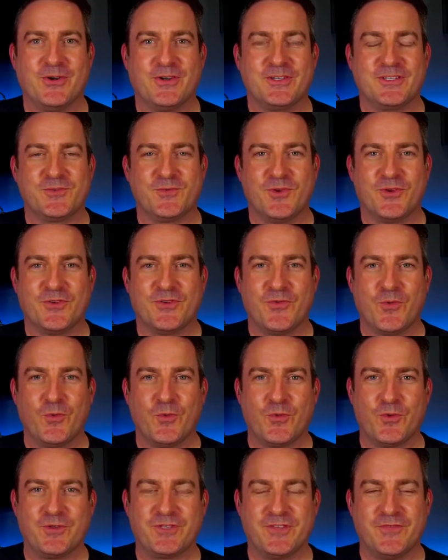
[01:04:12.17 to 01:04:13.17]
Wonderful
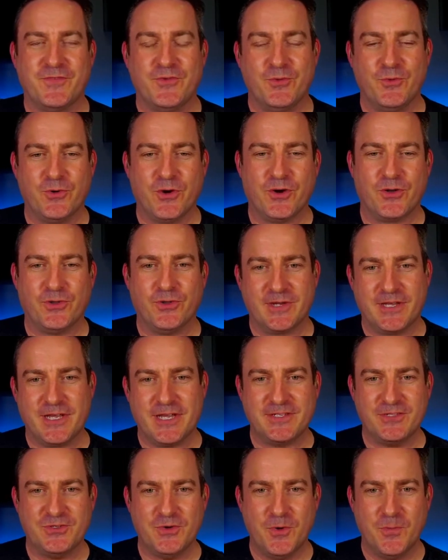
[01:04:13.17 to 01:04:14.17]
words. If you are looking
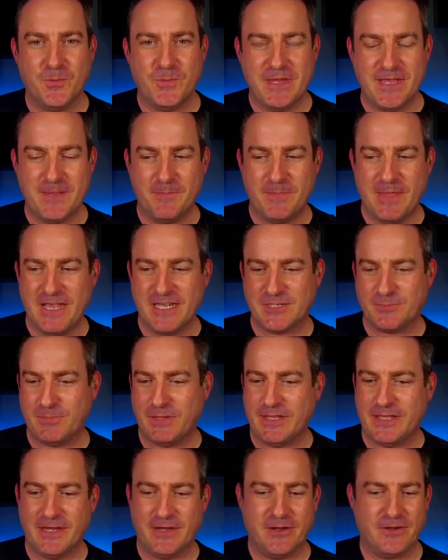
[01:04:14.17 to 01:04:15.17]
to be a bass
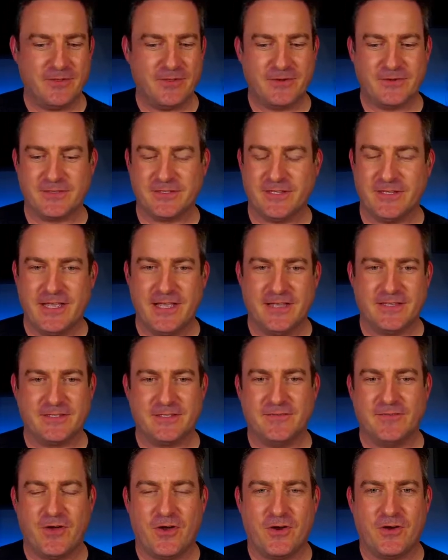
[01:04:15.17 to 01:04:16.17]
player, there's lots of
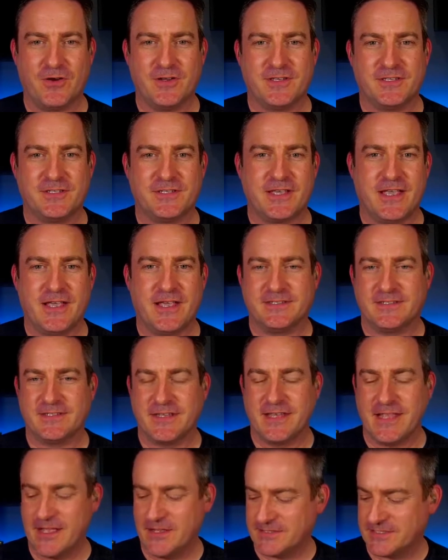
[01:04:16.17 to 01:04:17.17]
artists, guys and
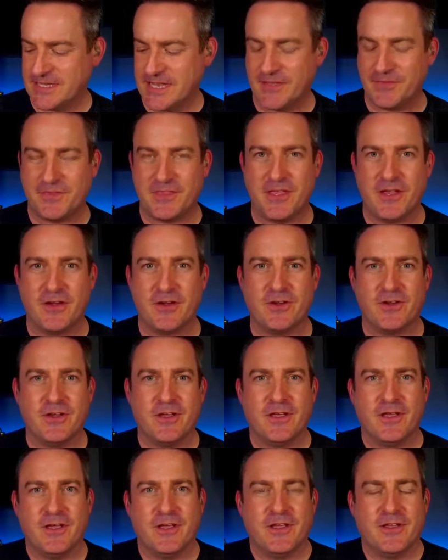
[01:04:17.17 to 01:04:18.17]
gals out there
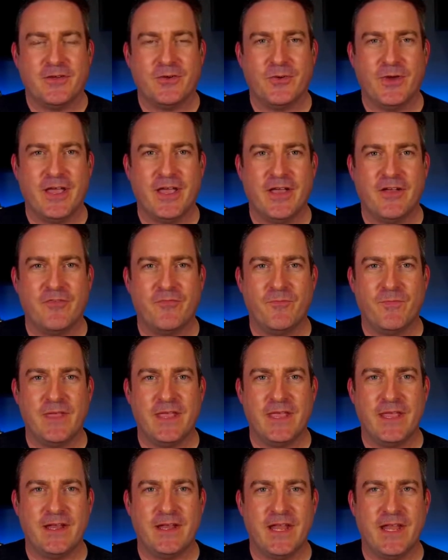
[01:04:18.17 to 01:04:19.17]
who have
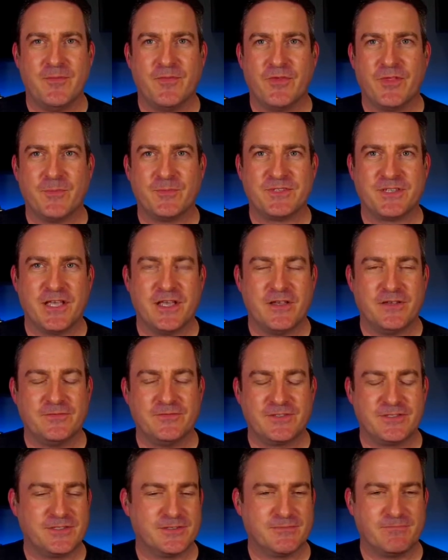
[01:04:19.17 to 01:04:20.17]
made a name for
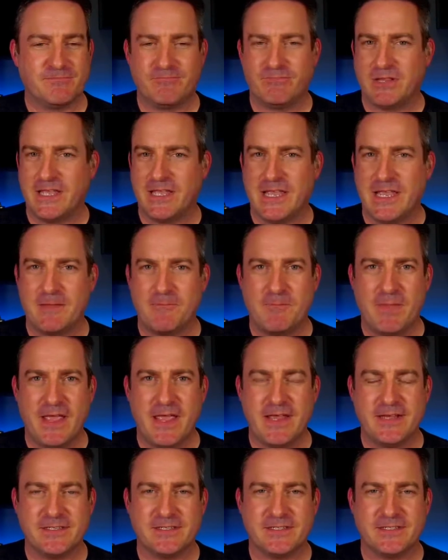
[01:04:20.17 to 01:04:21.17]
themselves playing
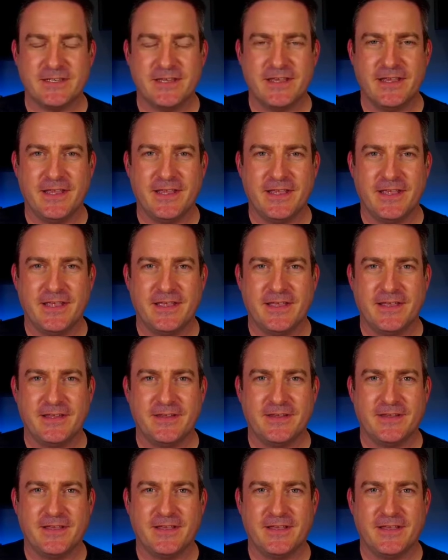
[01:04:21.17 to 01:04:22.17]
bass, and
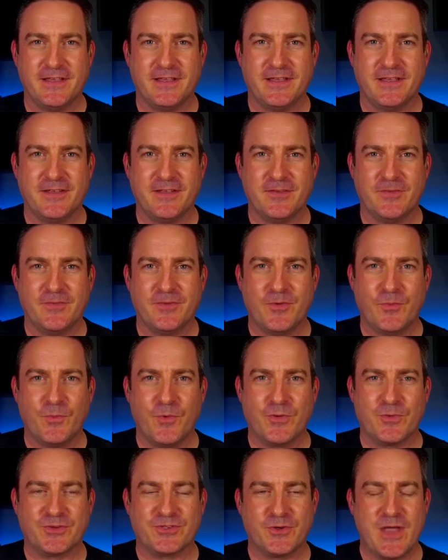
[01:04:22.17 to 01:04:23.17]
we were
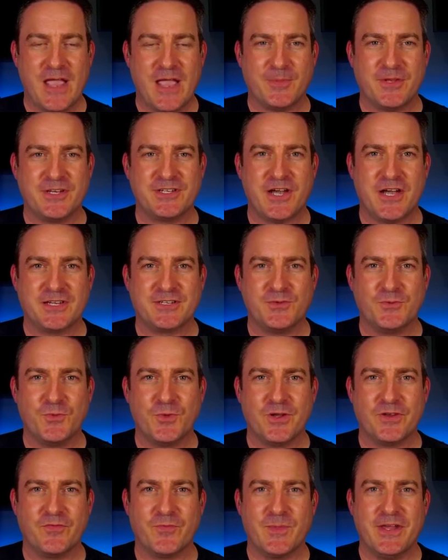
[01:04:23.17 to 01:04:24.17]
so happy to talk to one
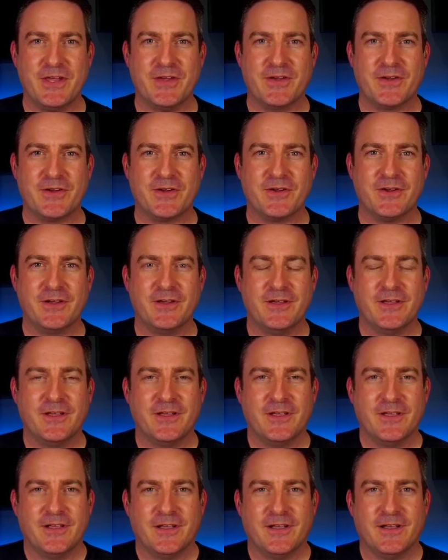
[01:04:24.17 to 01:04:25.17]
of them here.
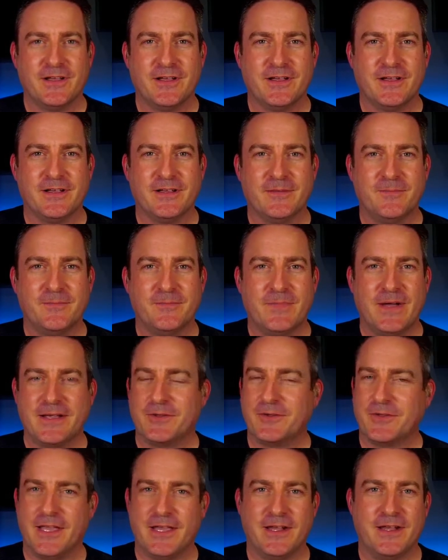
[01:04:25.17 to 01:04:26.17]
Michael
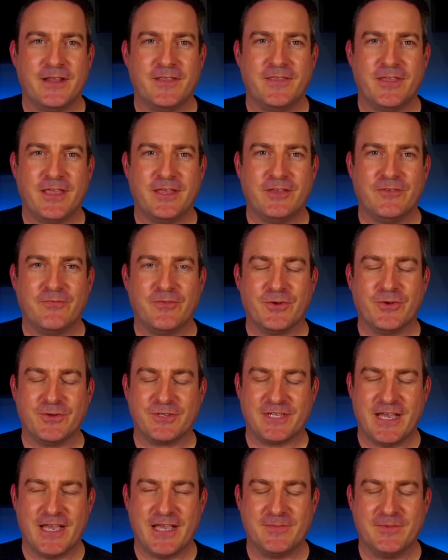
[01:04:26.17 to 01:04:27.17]
Kennedy, thank you for your
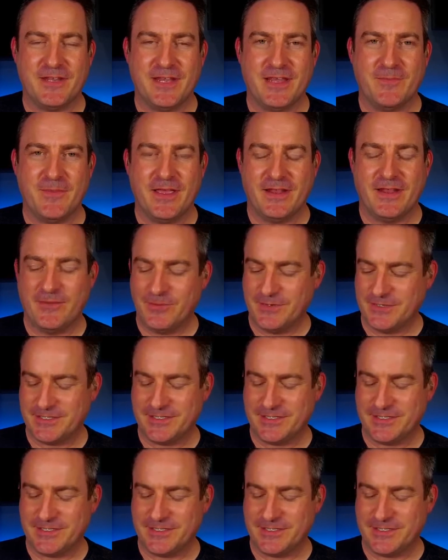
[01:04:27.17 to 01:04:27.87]
time today, man. It was